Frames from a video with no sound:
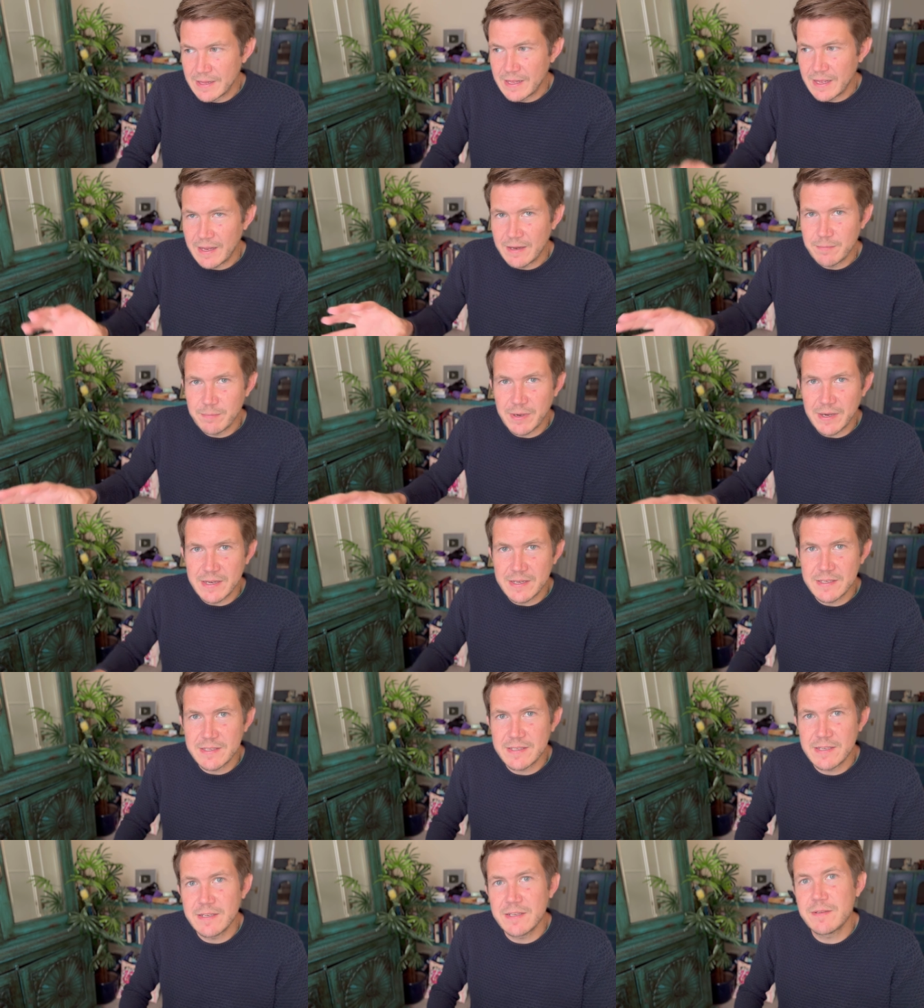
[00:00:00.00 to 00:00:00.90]
and
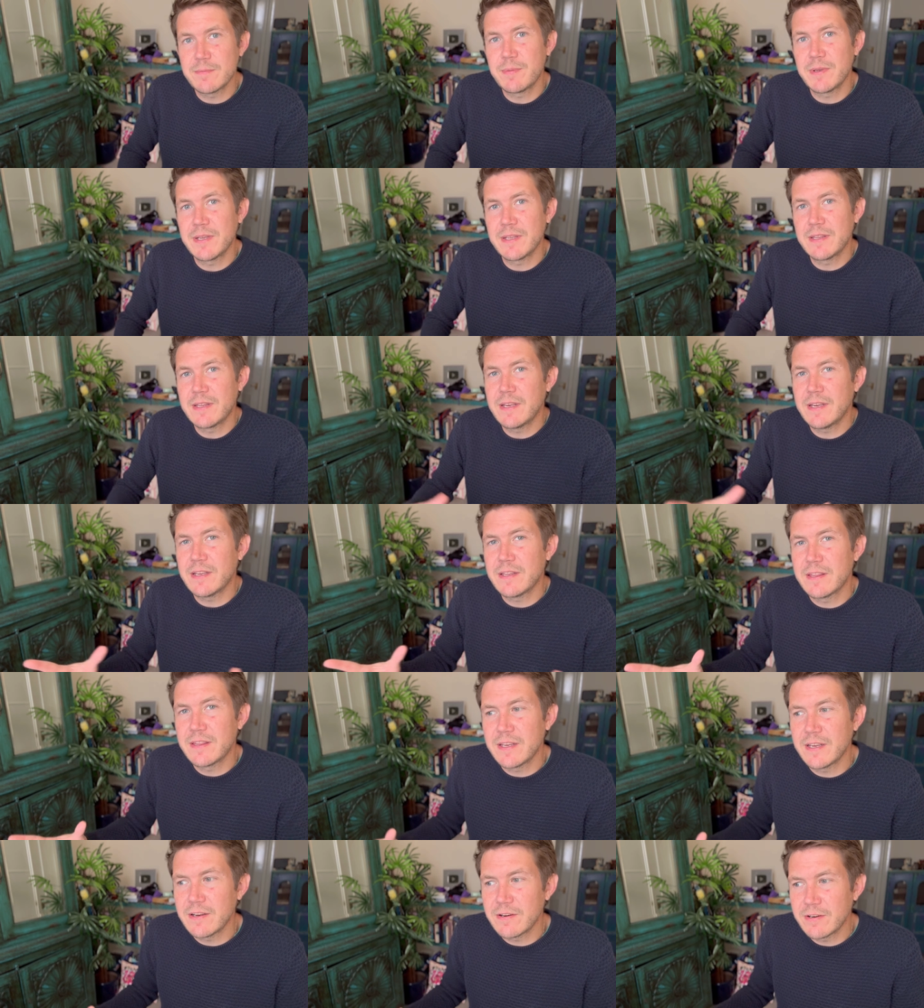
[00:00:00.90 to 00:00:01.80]
Pisces being the
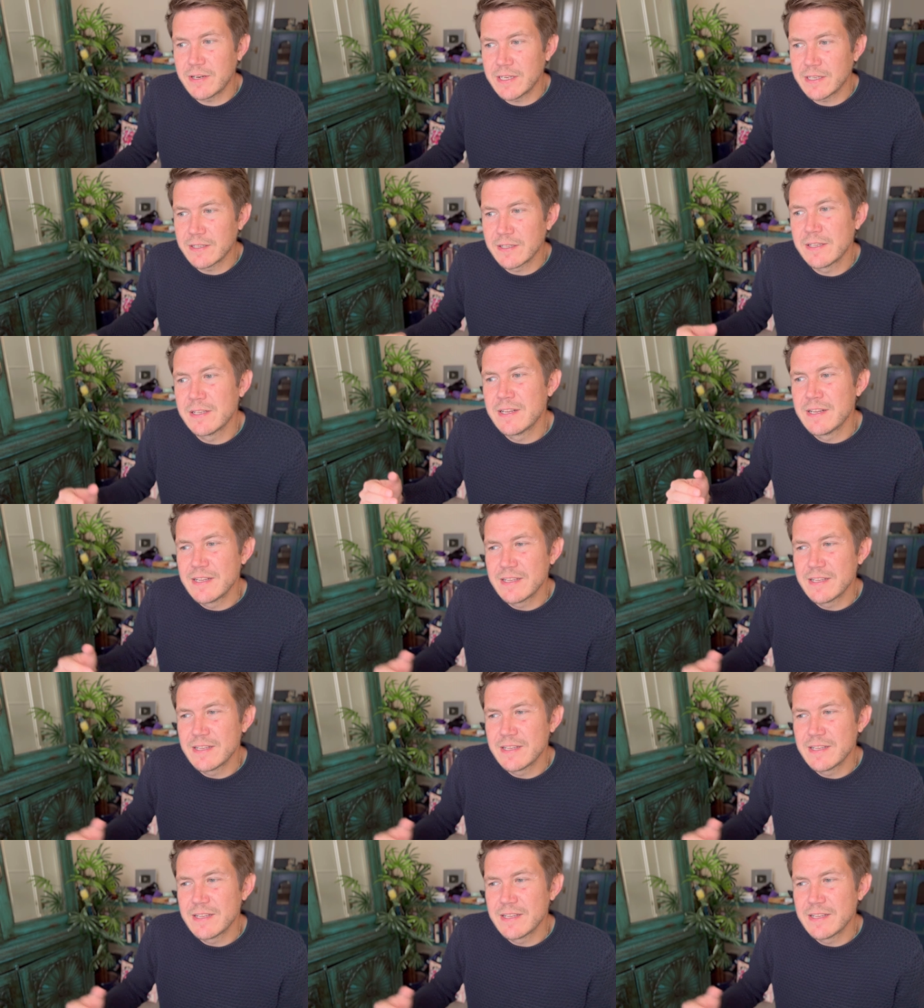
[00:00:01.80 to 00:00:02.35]
ethereal,